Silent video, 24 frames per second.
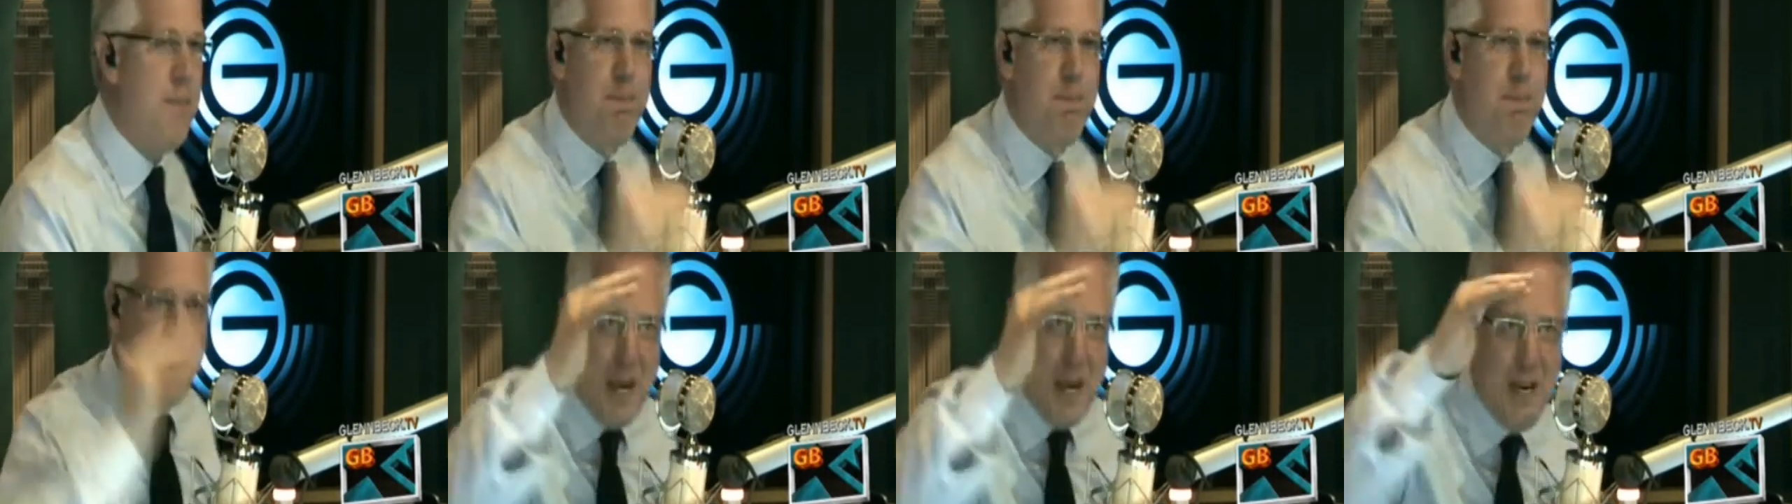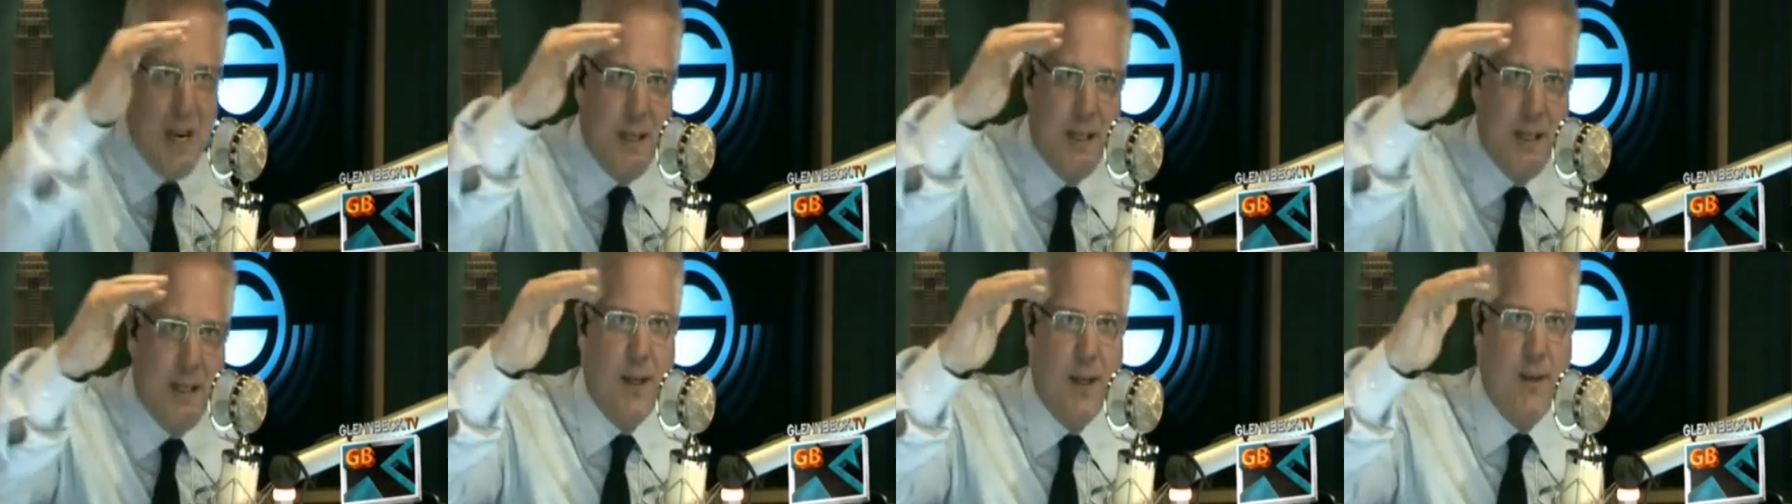the
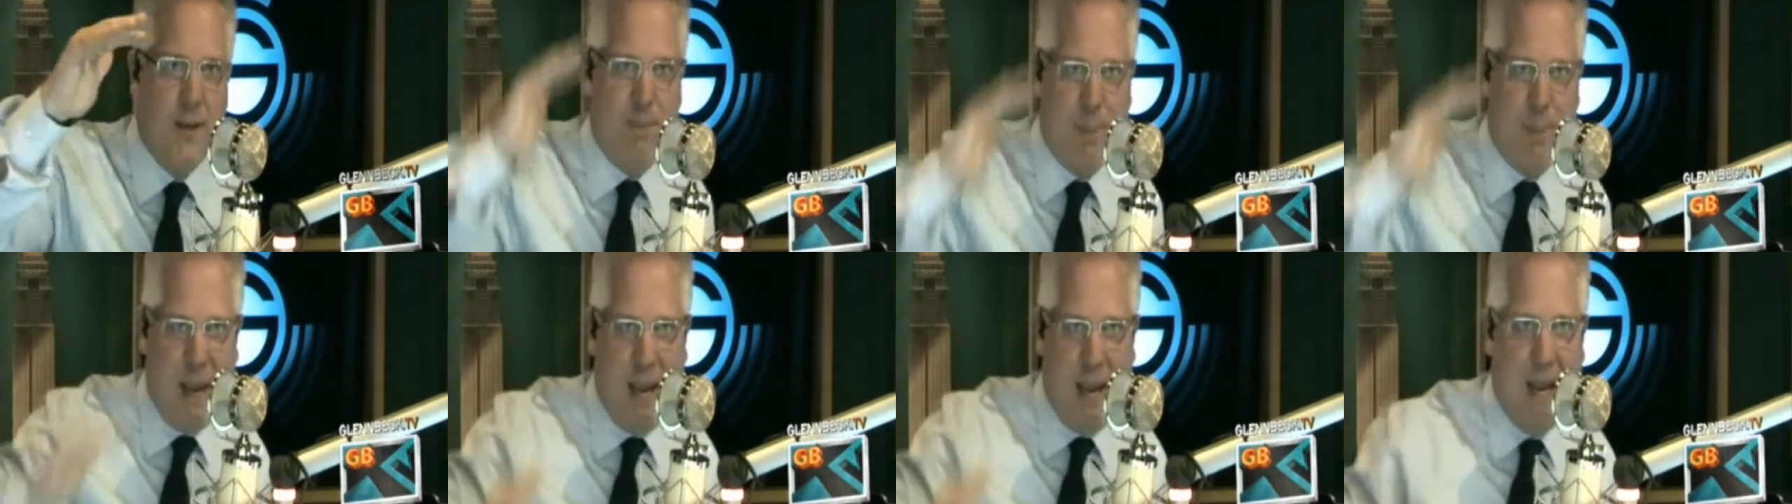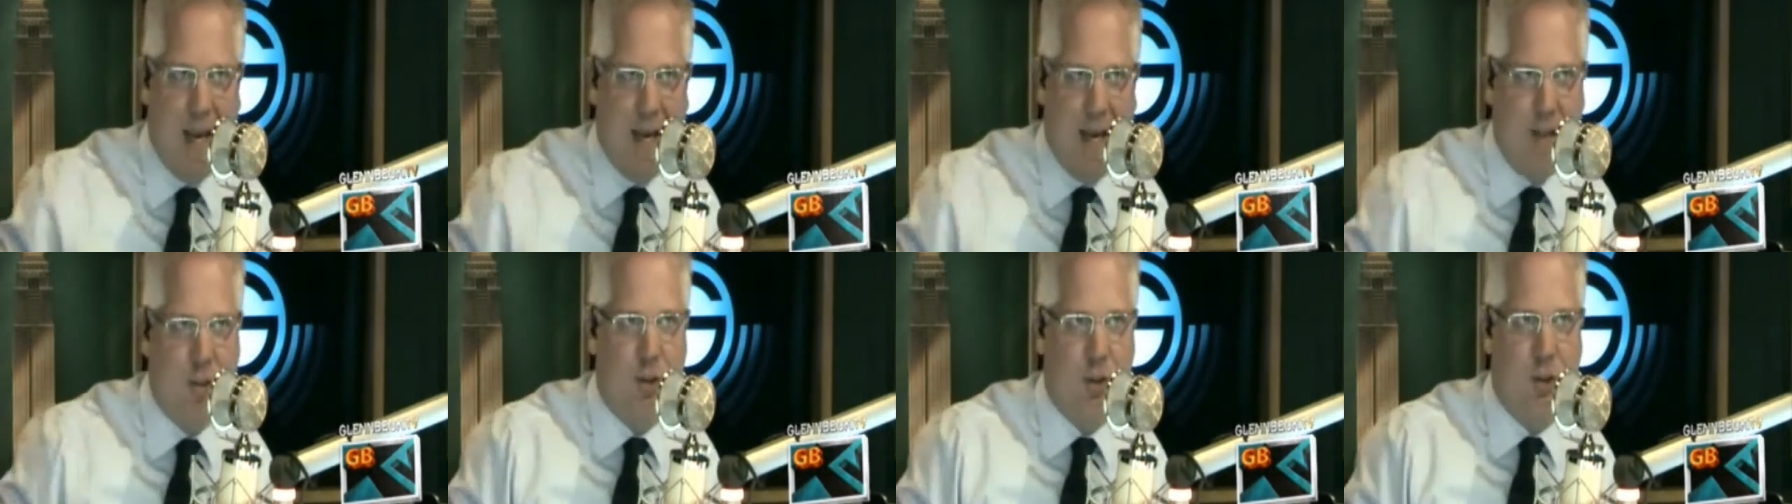opinion
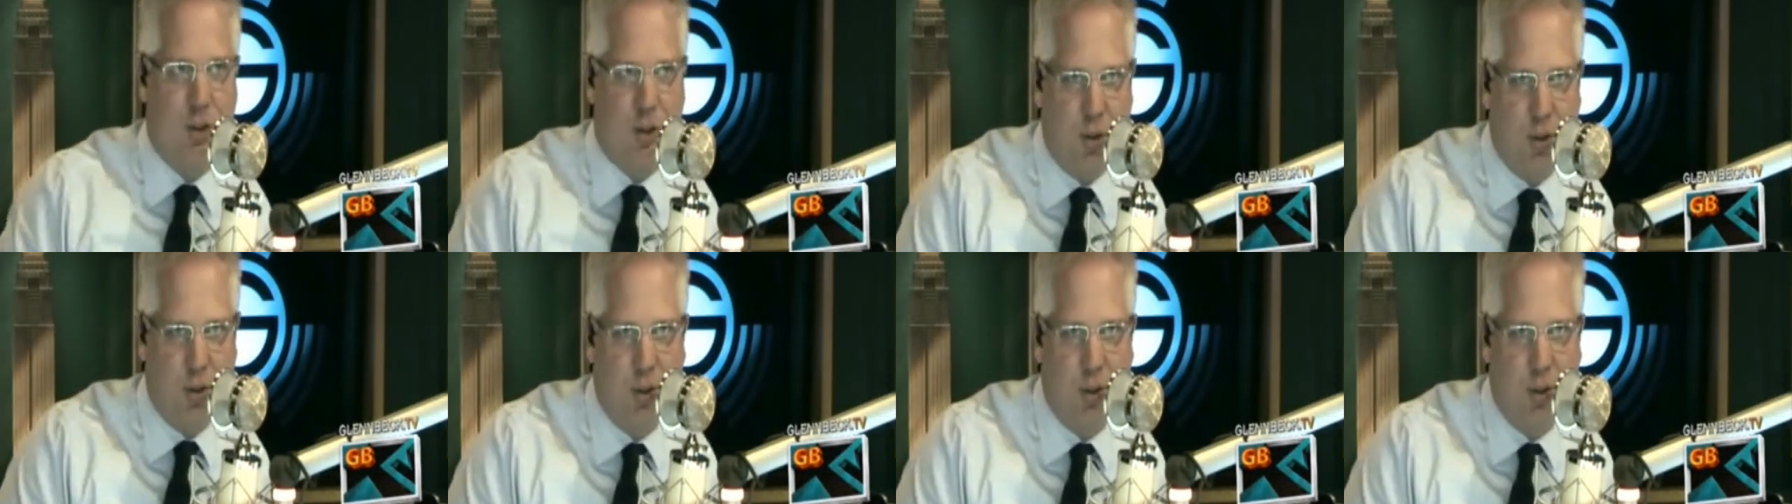page